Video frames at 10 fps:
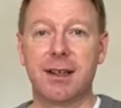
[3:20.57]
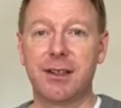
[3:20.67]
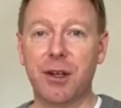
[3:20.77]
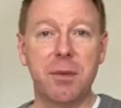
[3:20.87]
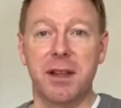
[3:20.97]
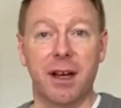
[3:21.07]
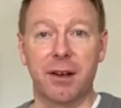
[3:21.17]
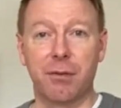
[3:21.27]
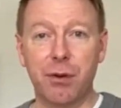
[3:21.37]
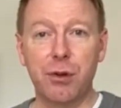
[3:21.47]
I don't mean that
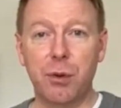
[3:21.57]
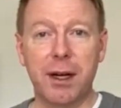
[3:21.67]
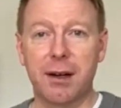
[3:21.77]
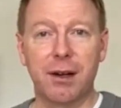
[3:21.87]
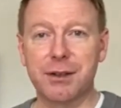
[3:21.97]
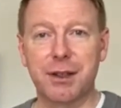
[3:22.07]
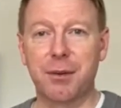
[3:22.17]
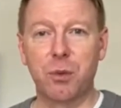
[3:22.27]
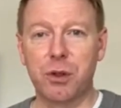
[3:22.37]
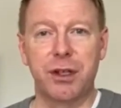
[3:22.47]
in a rude way, and lots of
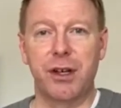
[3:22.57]
them wouldn't